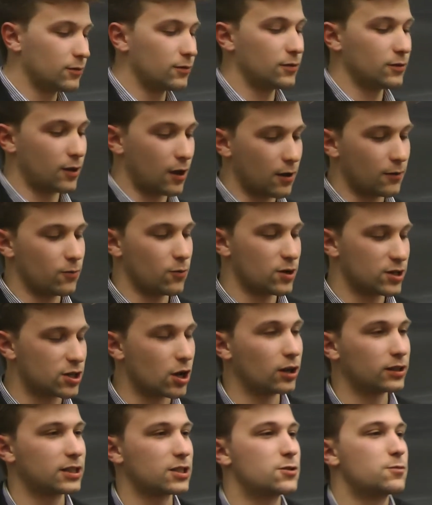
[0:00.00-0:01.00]
the
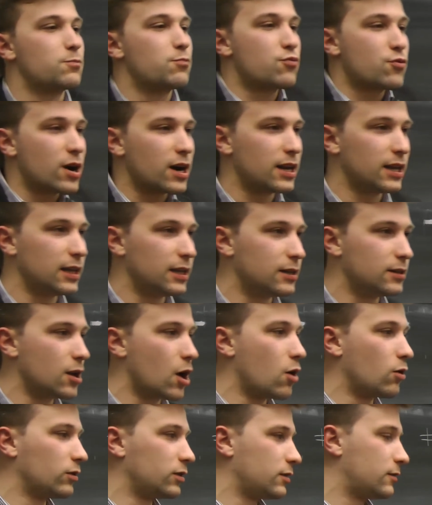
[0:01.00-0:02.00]
result is pretty
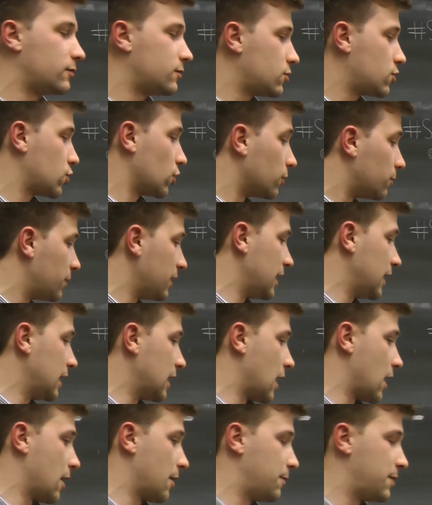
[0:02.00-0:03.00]
known. Should be
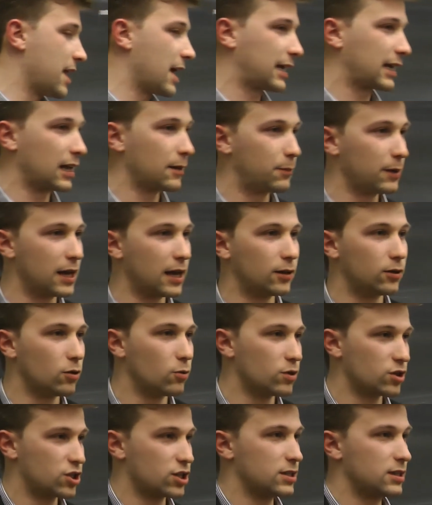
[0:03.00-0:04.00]
Pierre Calpelado,
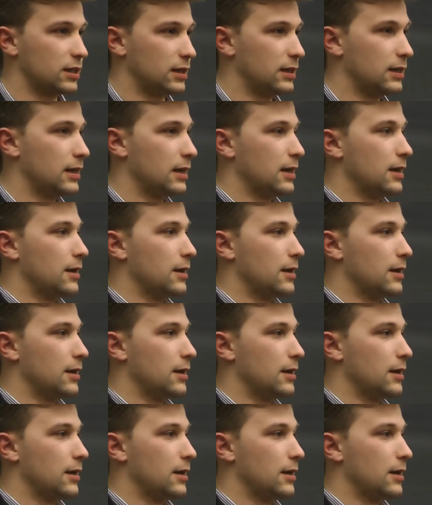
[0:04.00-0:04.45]
which is the